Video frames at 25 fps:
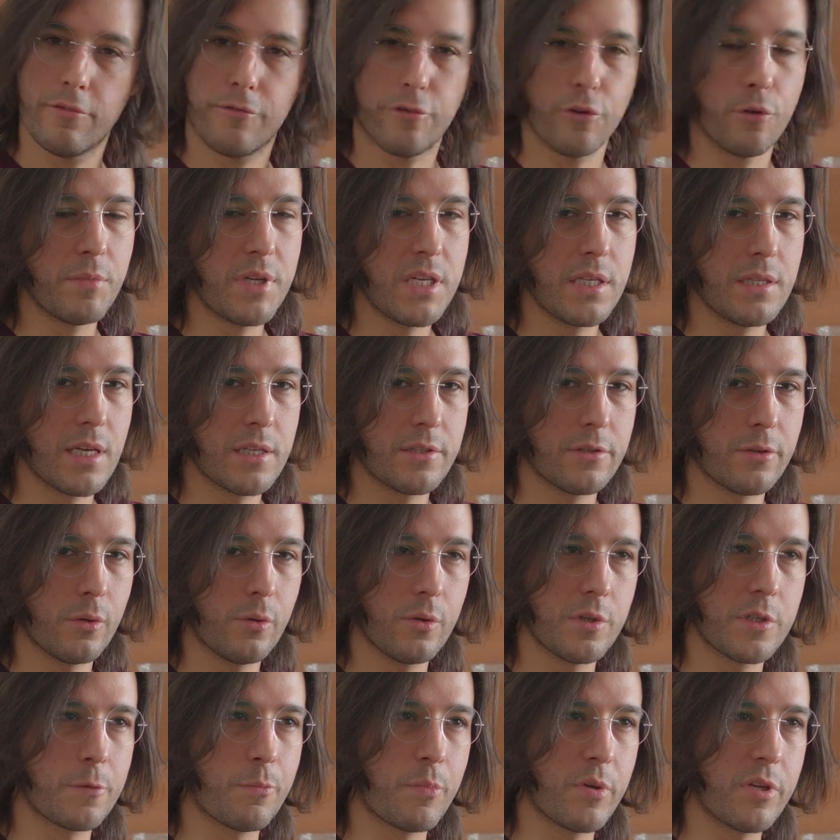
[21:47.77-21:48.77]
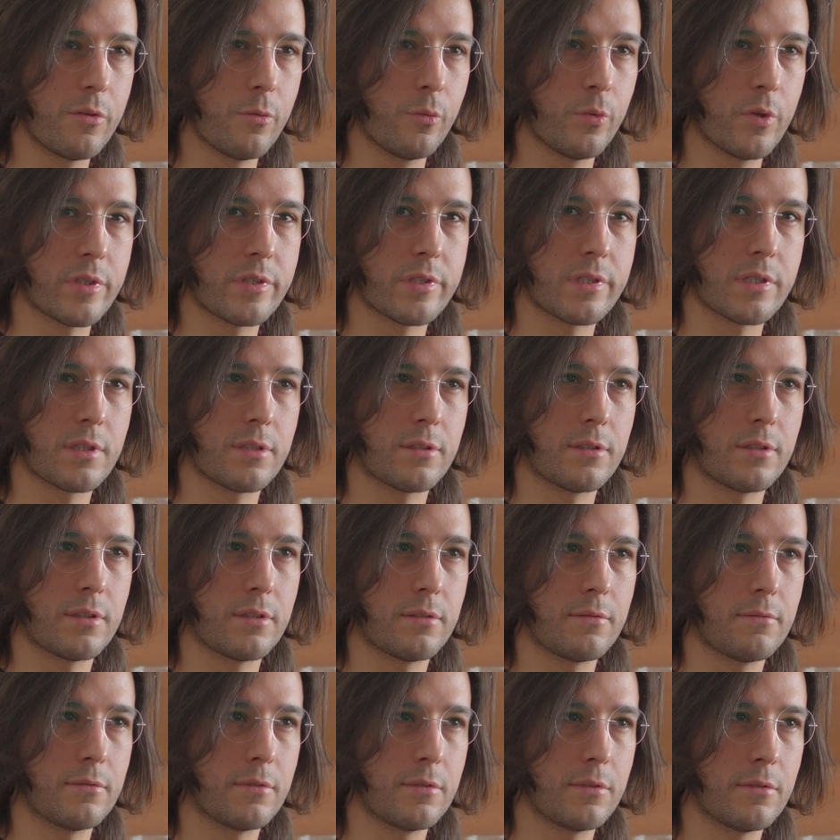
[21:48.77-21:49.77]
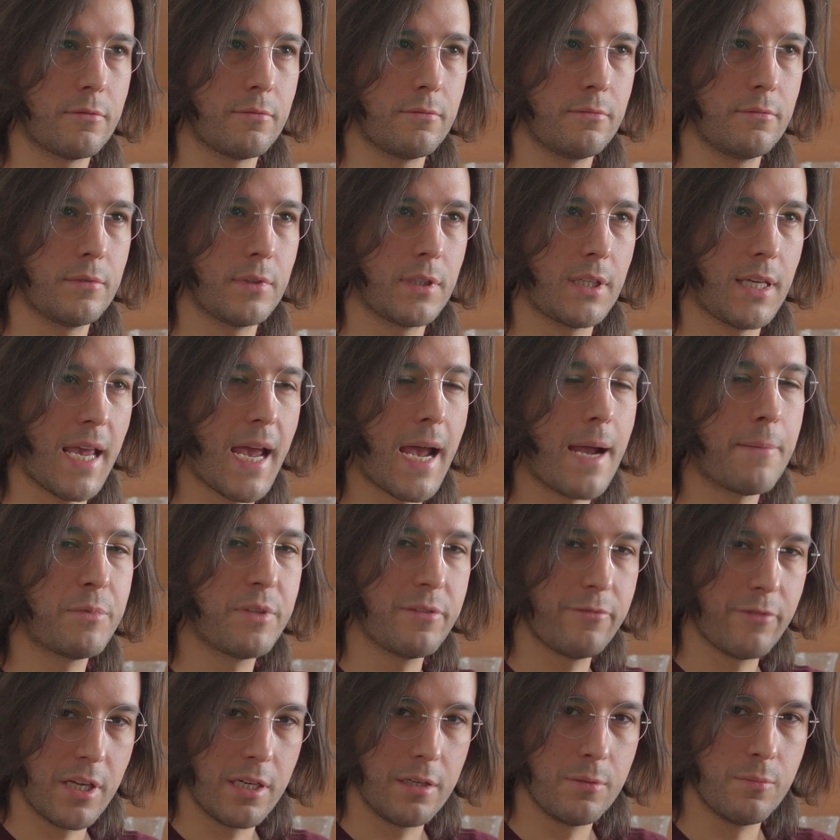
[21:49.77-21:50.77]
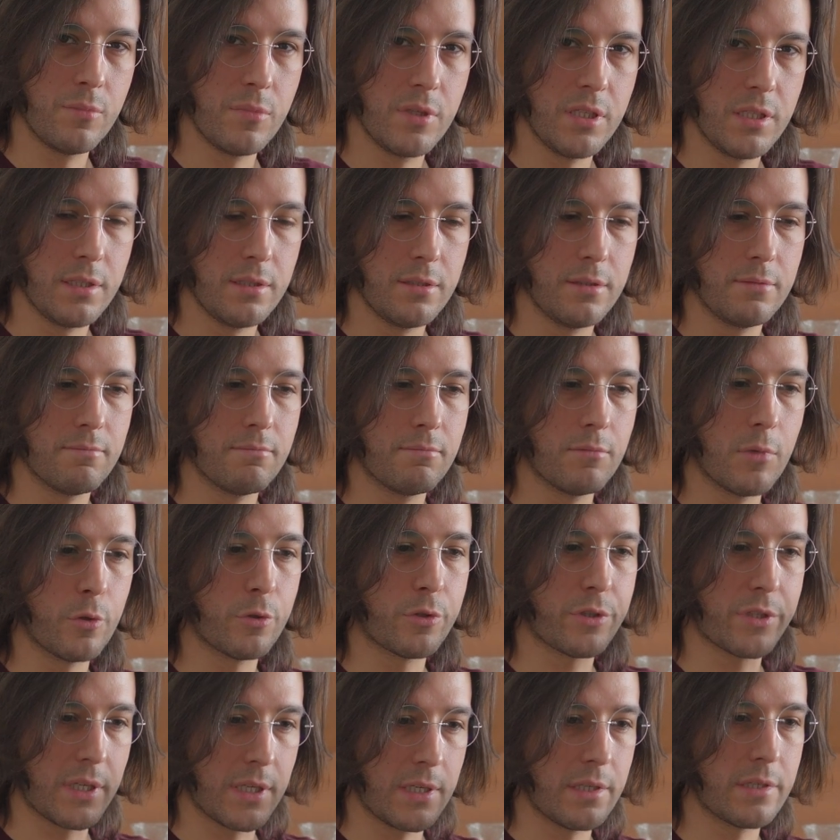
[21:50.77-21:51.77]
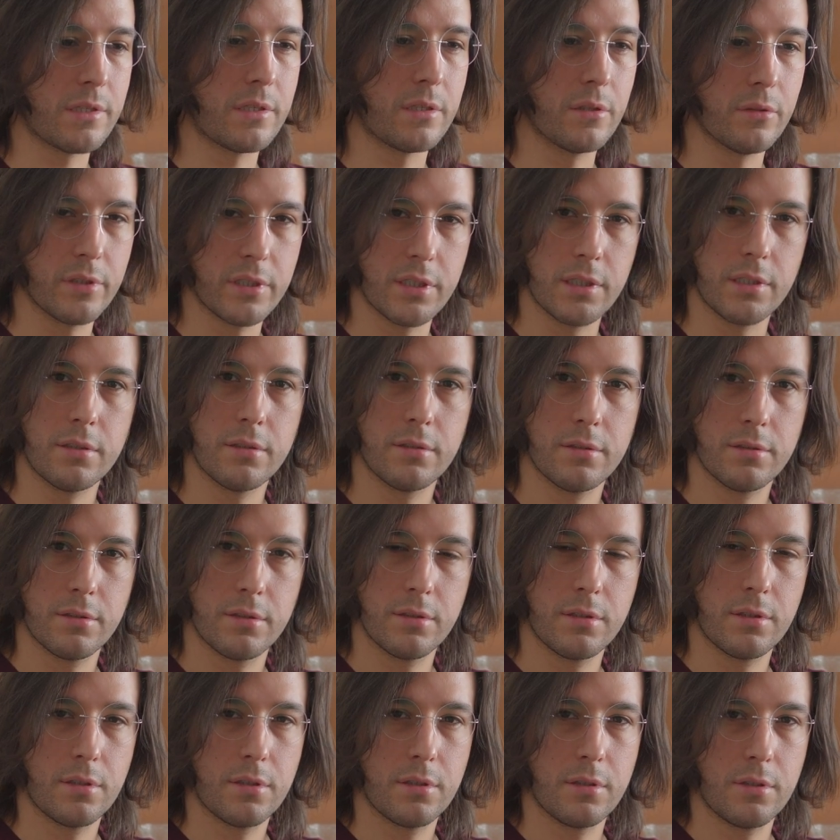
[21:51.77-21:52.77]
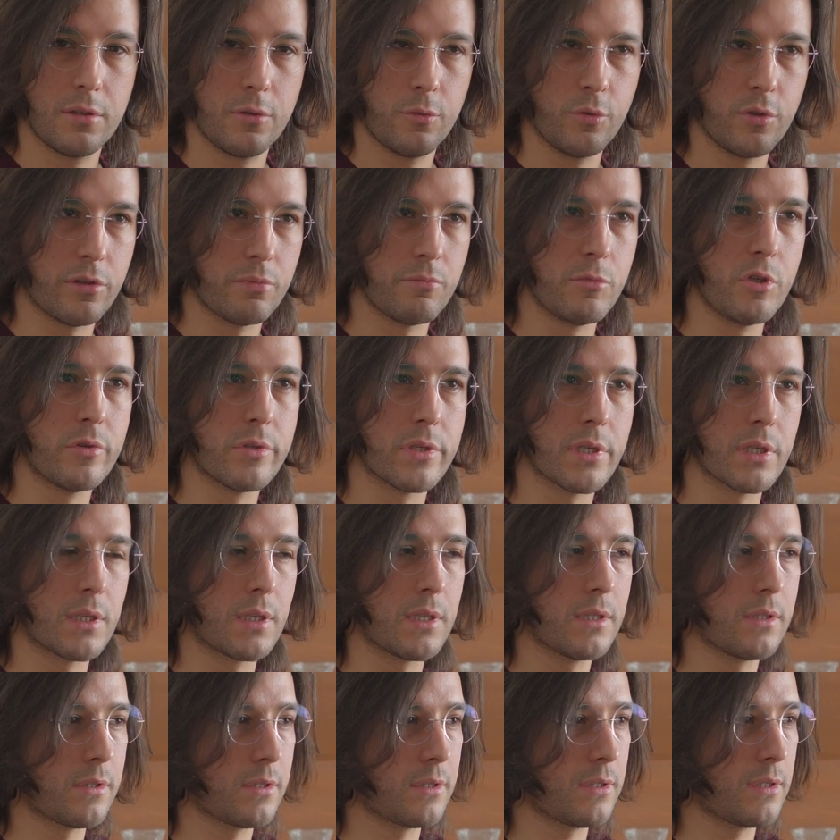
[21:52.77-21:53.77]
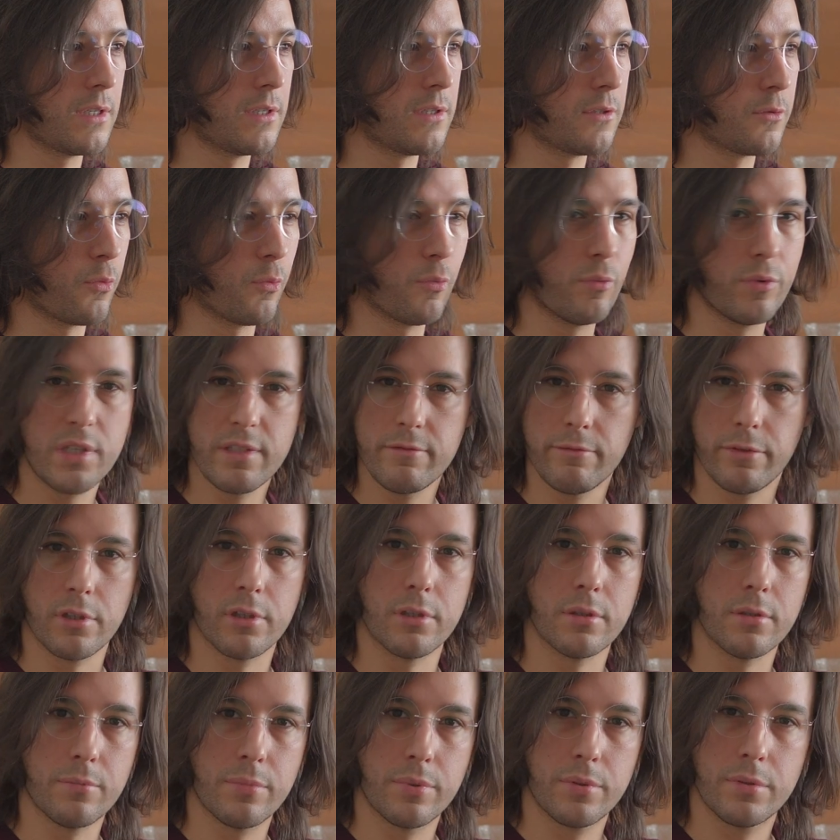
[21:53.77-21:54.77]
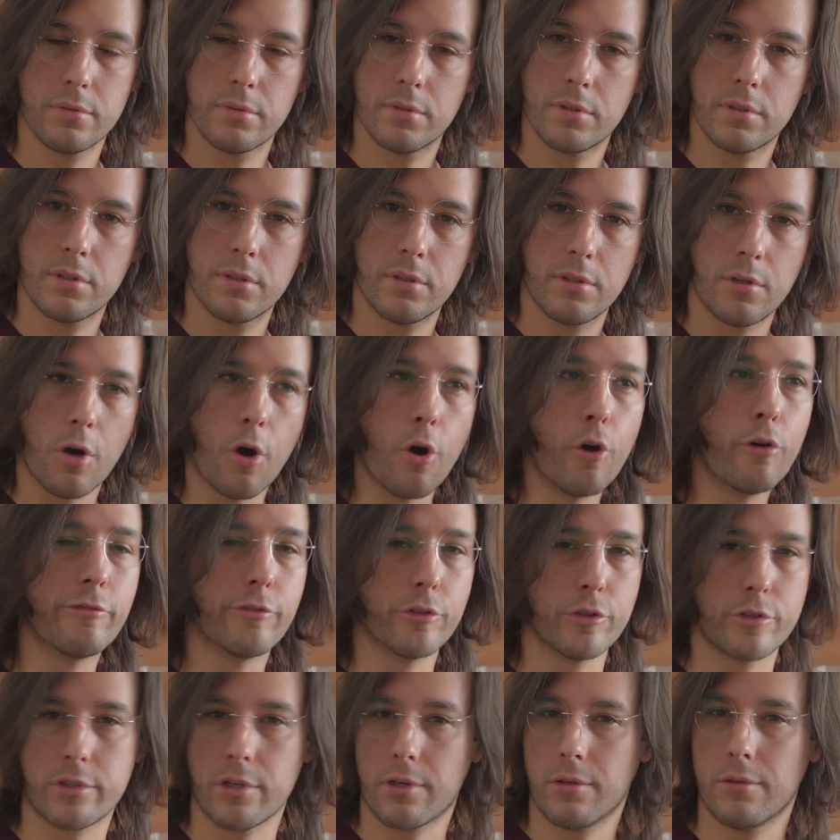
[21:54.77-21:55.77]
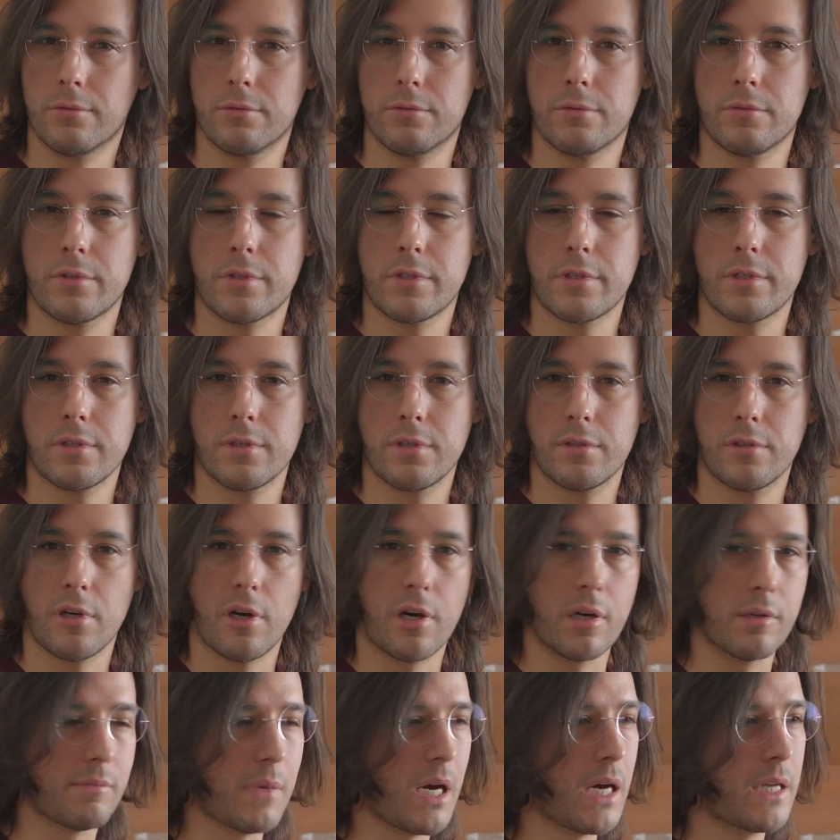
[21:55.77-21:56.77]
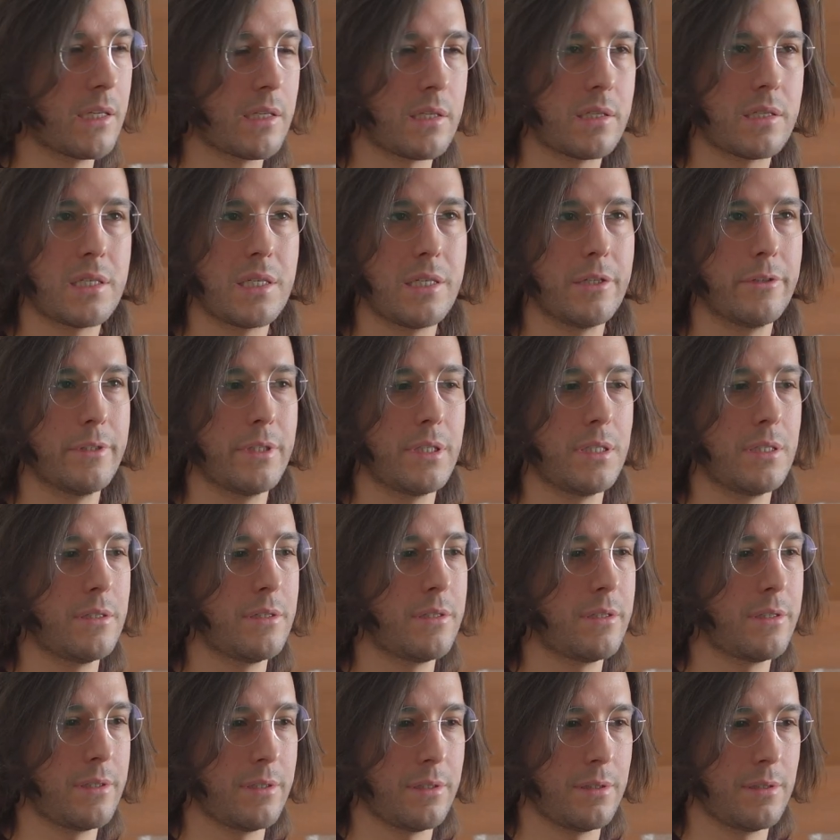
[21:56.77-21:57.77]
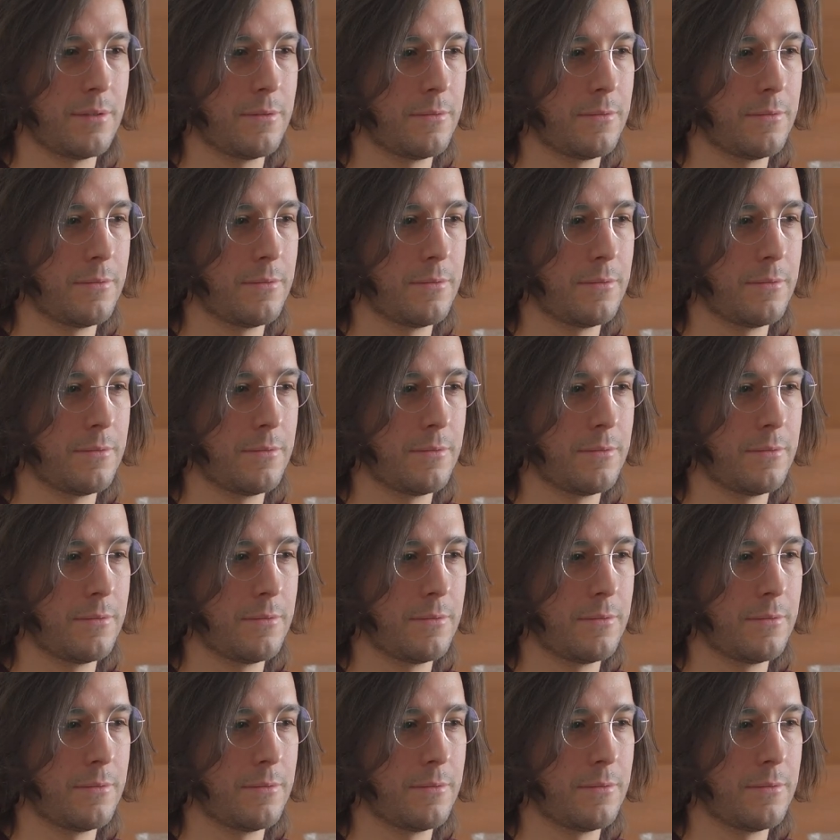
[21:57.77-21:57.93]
For me, that's always been what's captivated me most instantly with music is reverb, overtones, the harmonic series.